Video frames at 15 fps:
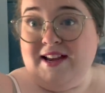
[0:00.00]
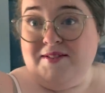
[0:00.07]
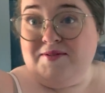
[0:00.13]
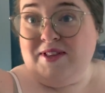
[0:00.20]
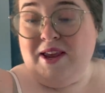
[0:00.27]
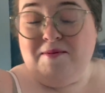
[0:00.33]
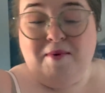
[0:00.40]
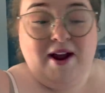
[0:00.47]

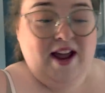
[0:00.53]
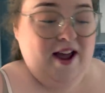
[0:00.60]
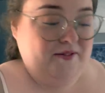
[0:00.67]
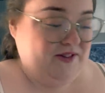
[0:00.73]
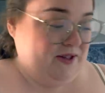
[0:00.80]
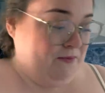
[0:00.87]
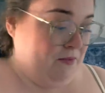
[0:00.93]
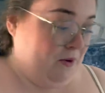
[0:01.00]
They might
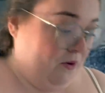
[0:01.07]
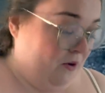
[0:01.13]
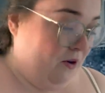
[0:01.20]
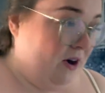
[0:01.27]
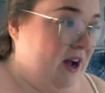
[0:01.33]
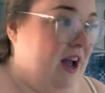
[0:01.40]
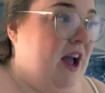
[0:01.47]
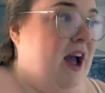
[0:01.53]
have some
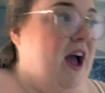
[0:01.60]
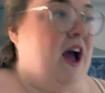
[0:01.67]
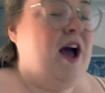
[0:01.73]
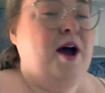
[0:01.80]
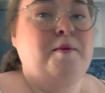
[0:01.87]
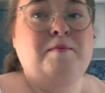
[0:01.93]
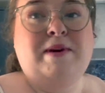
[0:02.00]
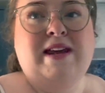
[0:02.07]
more.
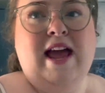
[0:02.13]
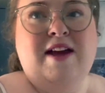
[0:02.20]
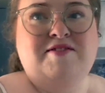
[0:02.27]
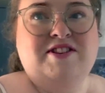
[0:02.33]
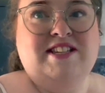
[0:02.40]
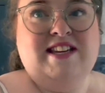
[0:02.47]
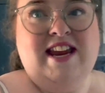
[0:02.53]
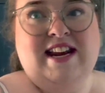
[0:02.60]
But yeah,
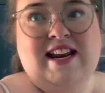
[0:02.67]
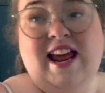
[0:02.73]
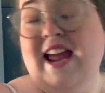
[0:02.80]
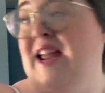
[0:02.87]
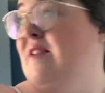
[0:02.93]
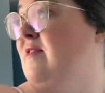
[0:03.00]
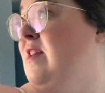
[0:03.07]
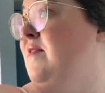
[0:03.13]
just taking a
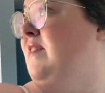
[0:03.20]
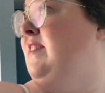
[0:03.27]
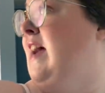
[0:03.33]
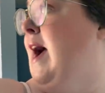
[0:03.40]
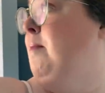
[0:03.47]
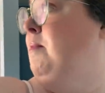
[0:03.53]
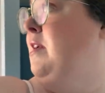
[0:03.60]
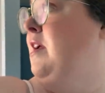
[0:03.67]
hay fever
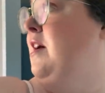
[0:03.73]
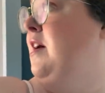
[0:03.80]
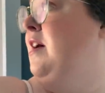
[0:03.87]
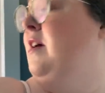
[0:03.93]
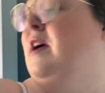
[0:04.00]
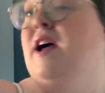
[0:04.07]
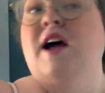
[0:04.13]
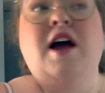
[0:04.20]
tablet.